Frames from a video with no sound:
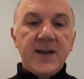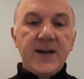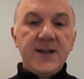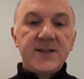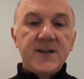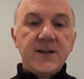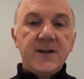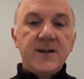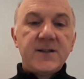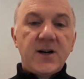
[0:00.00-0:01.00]
it is
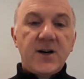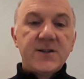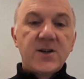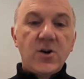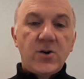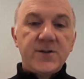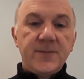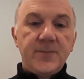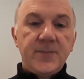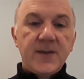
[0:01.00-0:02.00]
to ask God
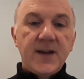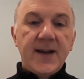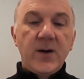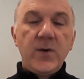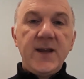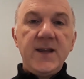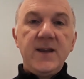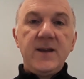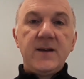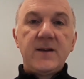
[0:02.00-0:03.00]
how
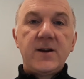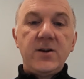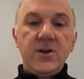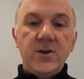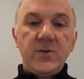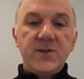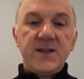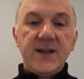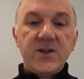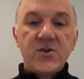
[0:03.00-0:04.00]
he can use
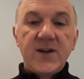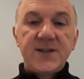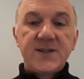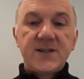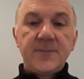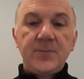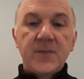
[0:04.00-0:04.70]
the interests,